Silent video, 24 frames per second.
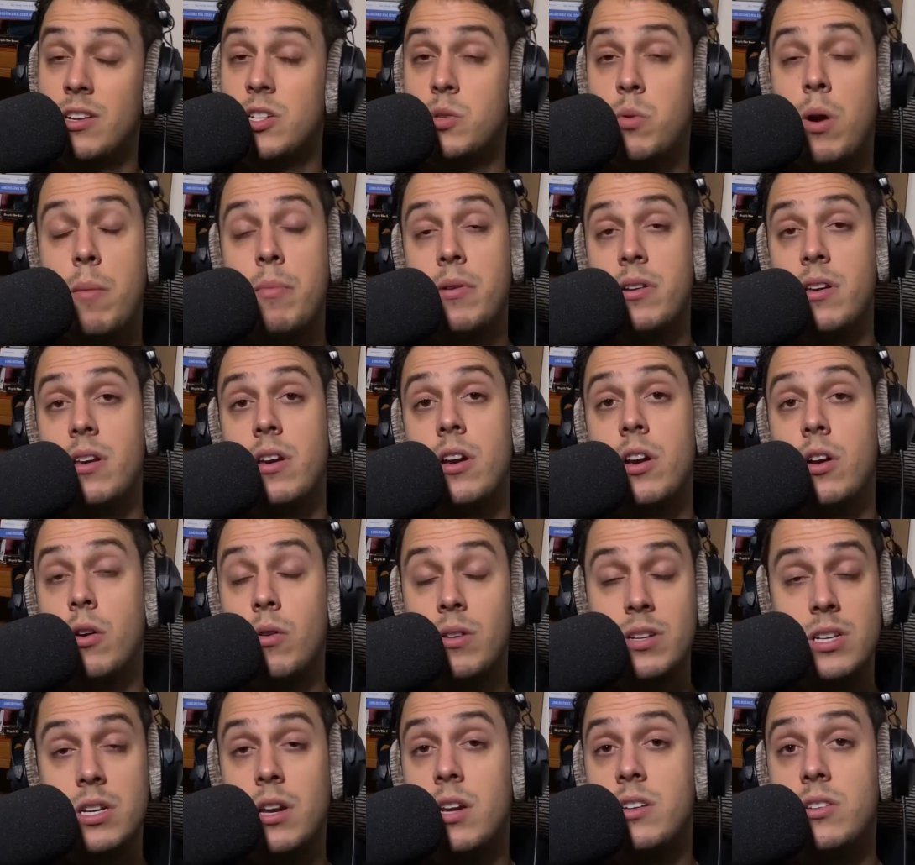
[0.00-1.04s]
you it's Robert De
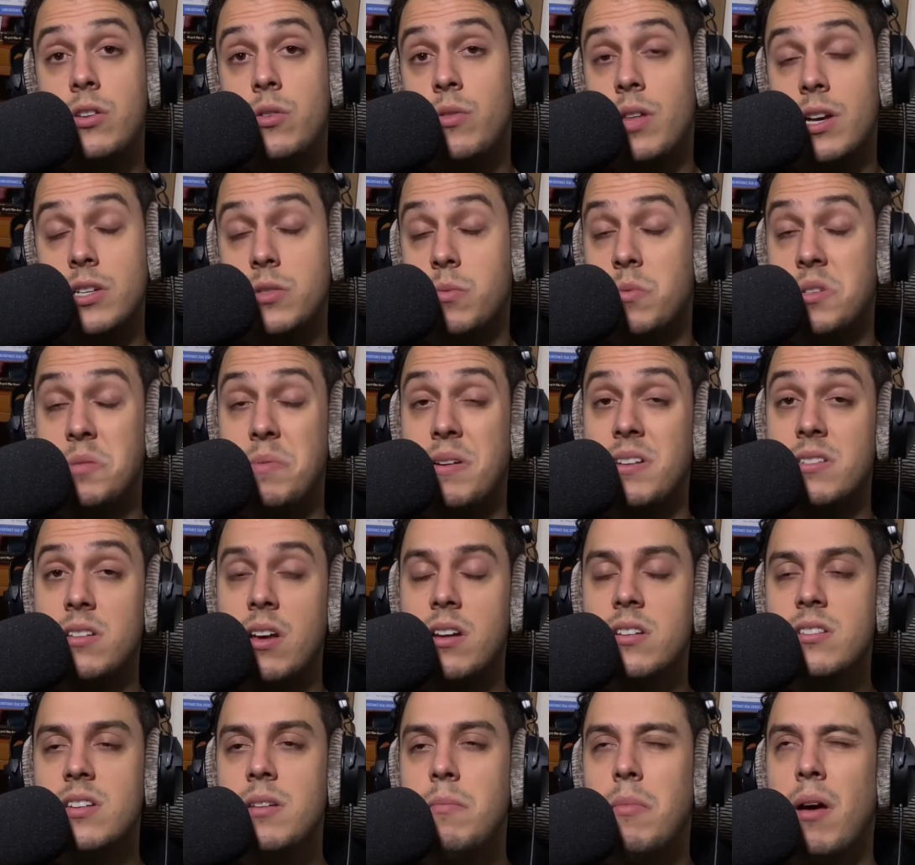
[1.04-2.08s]
Niro in two thousand one Space Odyssey.